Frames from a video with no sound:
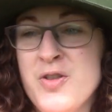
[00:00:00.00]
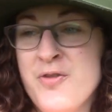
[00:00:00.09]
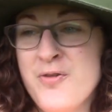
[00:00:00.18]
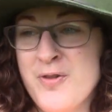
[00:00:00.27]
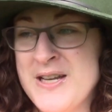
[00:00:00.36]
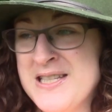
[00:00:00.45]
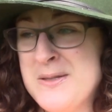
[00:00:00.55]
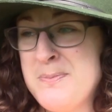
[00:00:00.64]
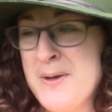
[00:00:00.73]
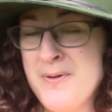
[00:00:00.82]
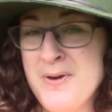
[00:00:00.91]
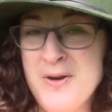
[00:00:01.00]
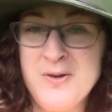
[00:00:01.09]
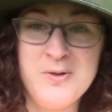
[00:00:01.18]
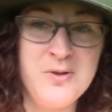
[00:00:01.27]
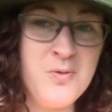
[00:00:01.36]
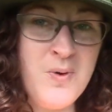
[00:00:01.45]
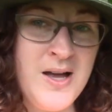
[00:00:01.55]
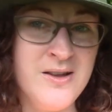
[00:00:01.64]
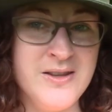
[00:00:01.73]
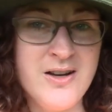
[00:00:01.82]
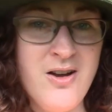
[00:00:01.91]
free spirit or the
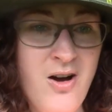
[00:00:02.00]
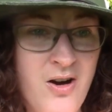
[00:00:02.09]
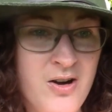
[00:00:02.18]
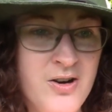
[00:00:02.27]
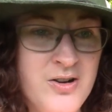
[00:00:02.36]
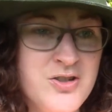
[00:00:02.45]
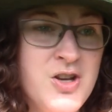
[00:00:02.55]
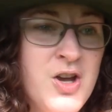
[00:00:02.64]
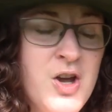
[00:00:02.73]
wild at heart